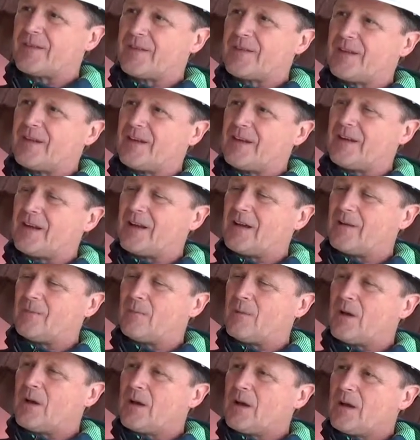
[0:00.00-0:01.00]
the
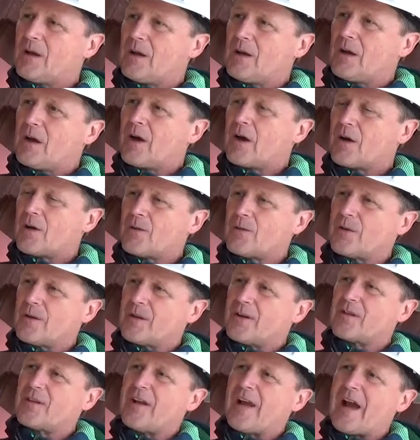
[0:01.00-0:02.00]
harder it
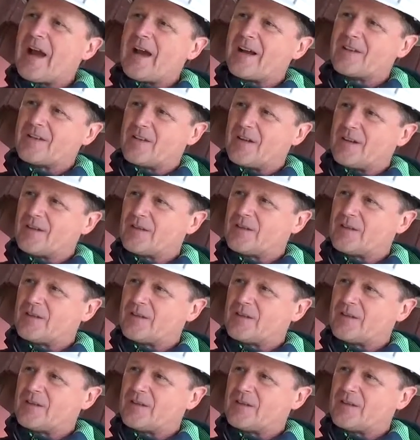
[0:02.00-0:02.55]
is to access